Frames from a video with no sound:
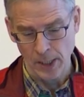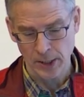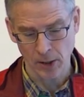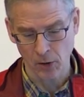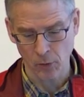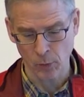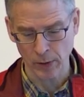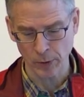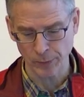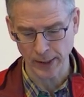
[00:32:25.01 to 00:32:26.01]
So
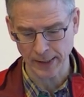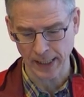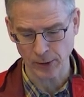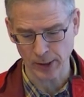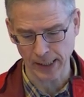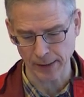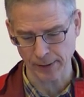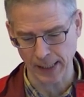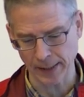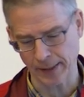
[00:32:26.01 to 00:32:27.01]
what we're trying to
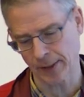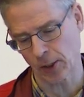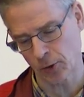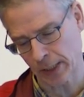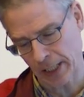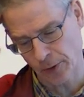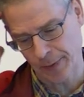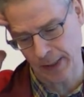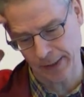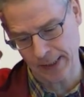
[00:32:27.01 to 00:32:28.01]
address that is to try to
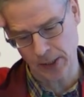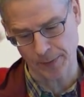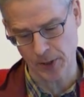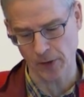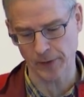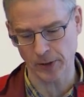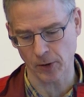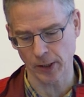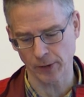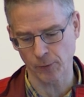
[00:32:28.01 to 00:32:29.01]
build these
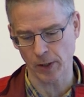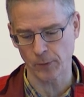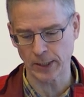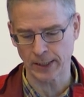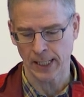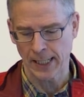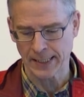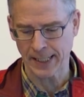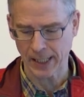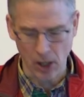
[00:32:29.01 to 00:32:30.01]
observatories where we
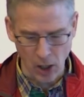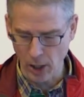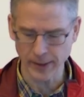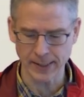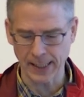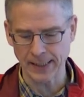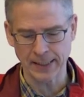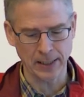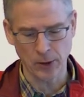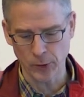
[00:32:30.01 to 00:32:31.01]
take all the
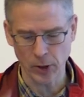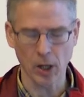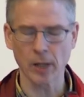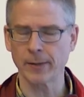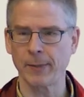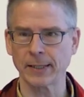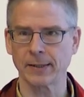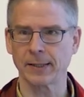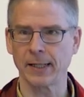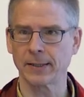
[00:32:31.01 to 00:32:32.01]
data, including all the
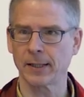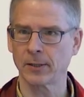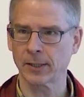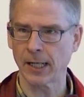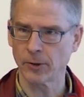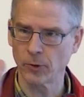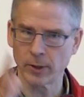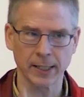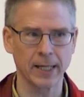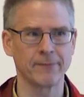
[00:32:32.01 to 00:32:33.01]
metadata, try to do
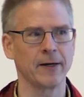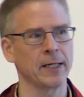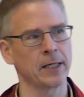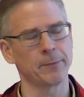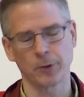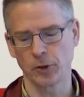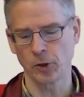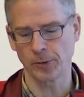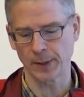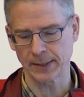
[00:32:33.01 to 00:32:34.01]
it again very
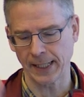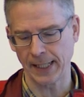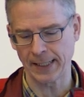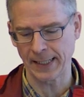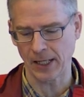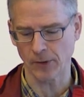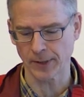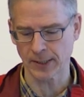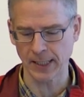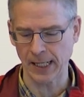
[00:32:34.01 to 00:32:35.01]
reproducible day in, day out
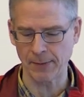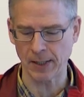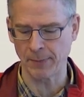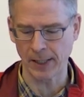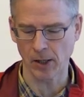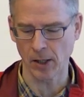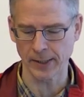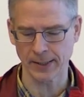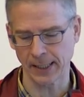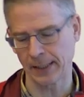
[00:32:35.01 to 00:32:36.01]
the same, and make all
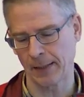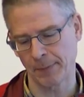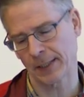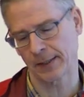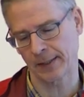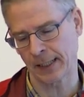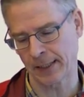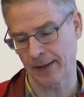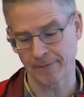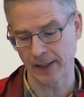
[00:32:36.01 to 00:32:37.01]
the data and
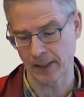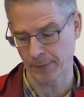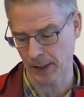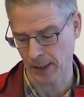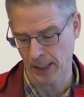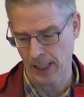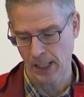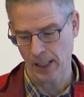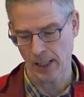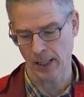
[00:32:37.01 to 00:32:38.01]
metadata available
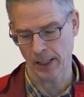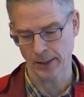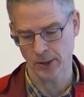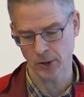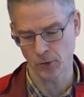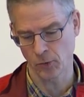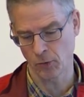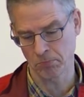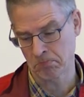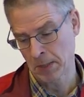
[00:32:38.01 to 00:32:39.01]
uh,
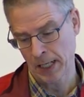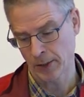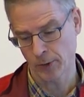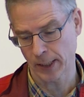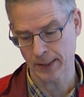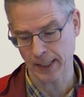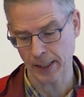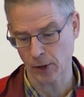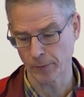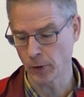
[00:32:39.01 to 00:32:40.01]
to and to the
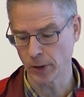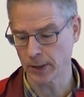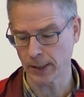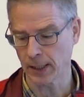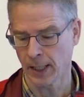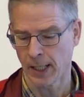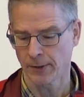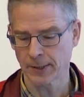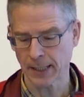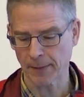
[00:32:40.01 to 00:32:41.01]
entire community.
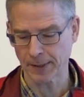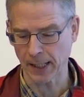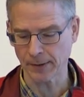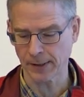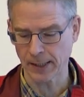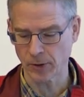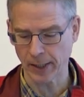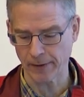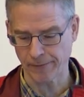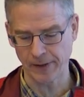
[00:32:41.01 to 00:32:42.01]
This helps us then
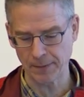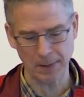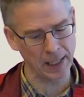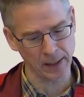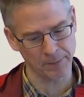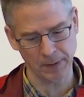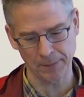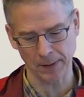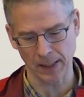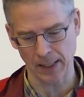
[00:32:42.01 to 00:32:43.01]
to get feedback.
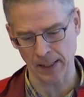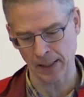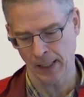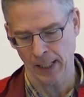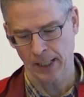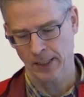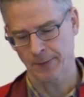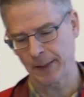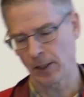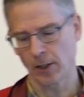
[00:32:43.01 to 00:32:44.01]
People
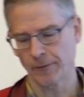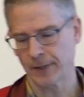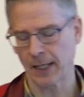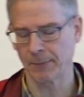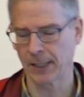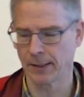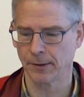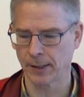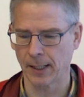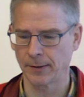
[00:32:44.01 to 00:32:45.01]
spend a lot of time
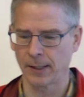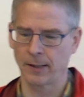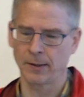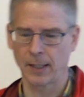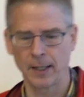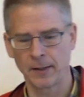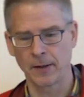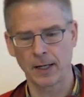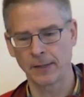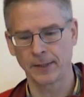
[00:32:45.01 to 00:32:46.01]
criticizing
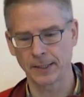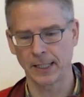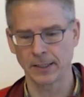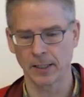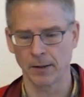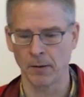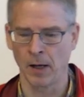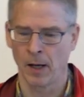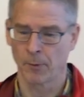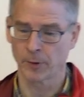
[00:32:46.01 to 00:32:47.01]
uh, and the
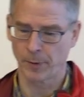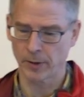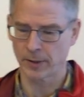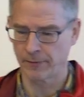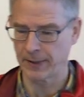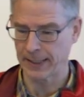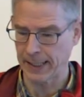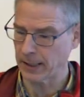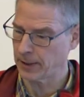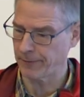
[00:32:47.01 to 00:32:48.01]
data, both positively and
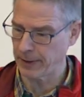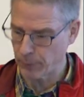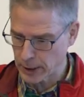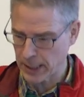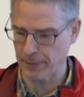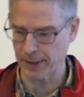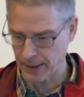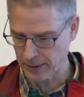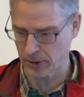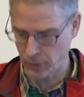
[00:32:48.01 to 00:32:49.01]
negatively, which helps
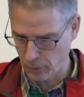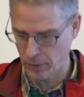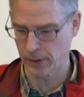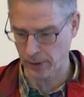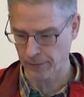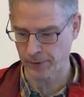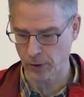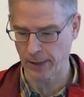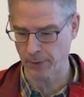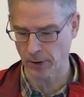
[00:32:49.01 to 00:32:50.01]
us to sort of
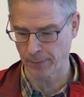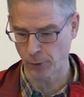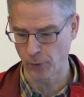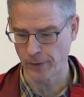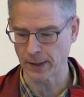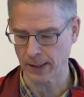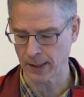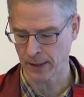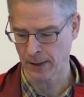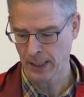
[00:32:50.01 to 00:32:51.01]
to keep on improving
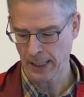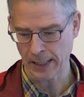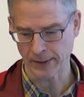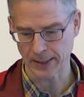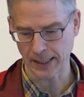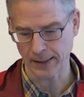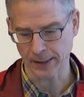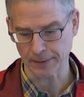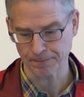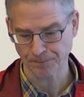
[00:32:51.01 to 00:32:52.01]
the and the
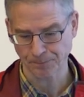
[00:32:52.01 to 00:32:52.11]
data.